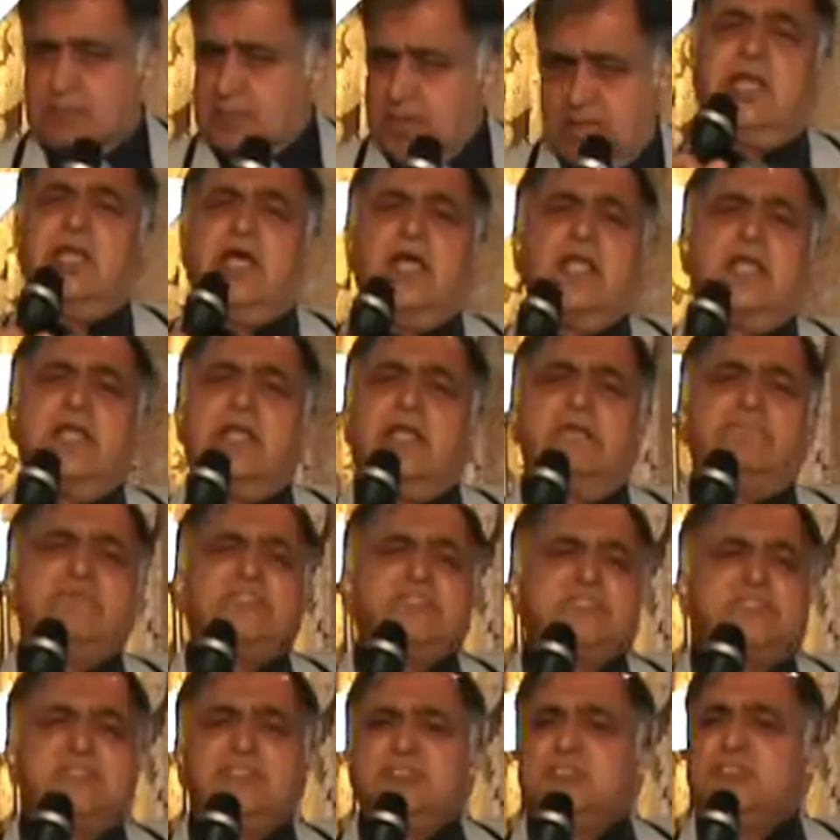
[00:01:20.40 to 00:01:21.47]
and I never
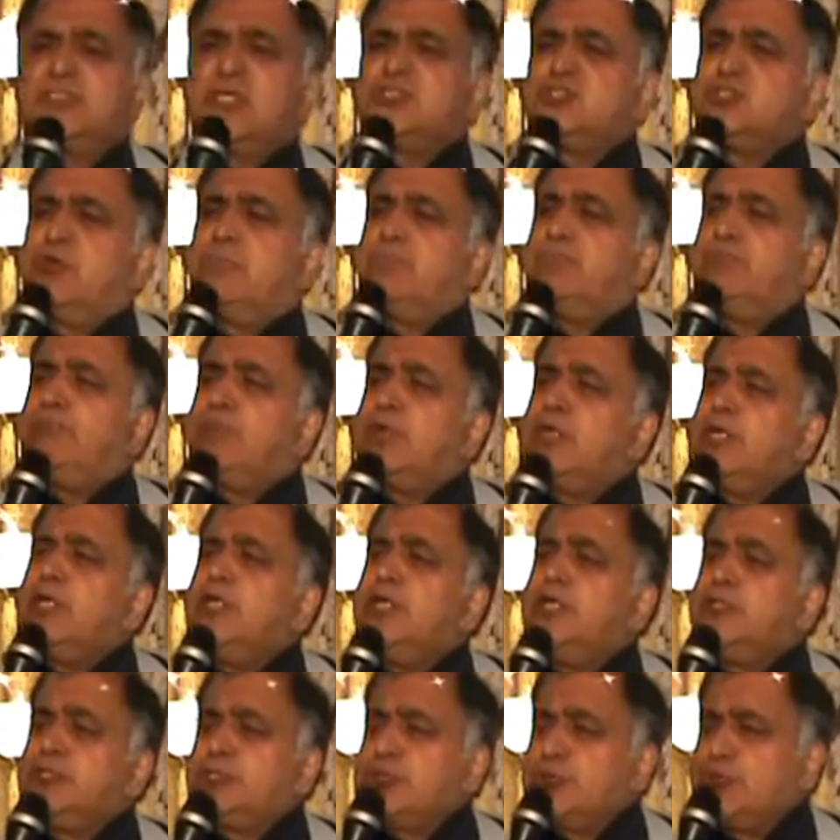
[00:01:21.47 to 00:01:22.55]
seen such a
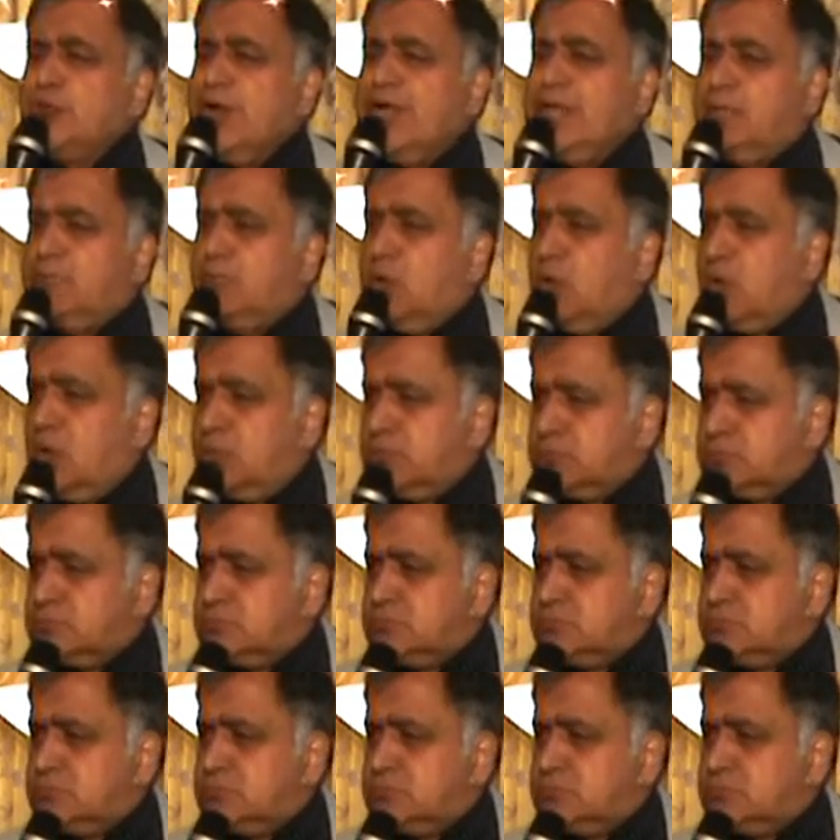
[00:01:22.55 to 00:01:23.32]
brilliant rainbow.